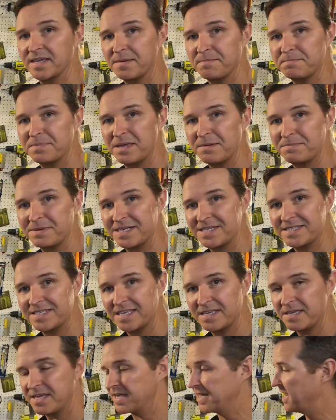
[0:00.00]

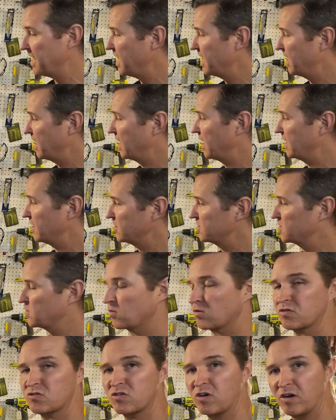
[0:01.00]
MPPT
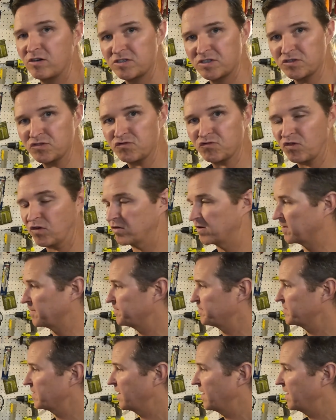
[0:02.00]
solar charge controller.